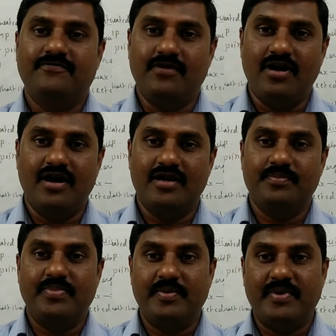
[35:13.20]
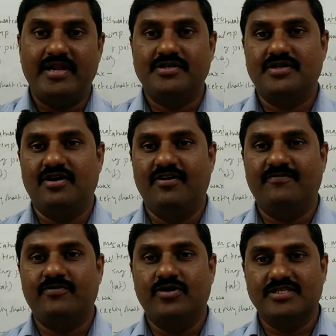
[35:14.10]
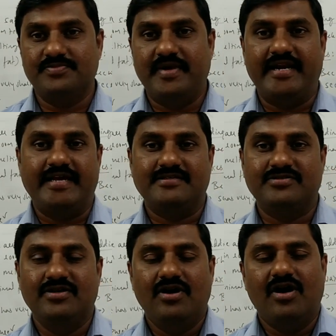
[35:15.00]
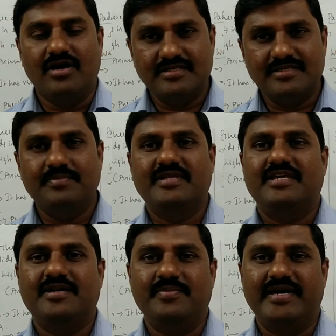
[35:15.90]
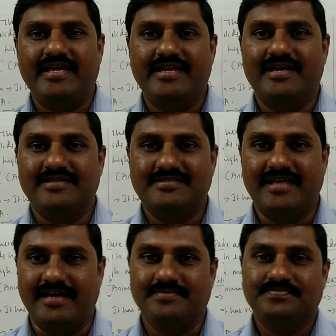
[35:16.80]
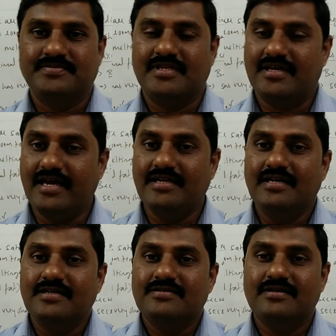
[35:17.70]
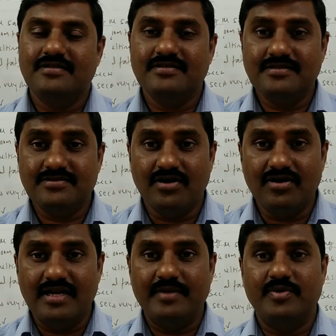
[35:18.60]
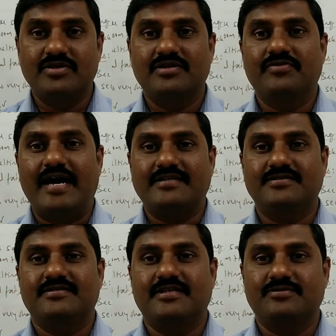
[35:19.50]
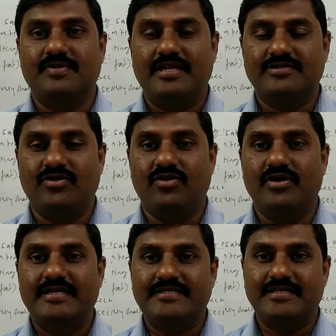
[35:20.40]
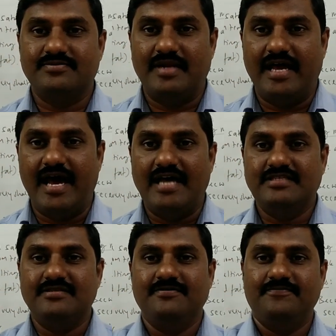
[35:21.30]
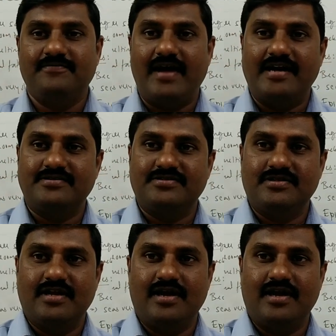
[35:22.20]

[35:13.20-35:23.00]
for preparation of cosmetics or some other materials there, right? So this is all about the waxes as well as oils as well as fats.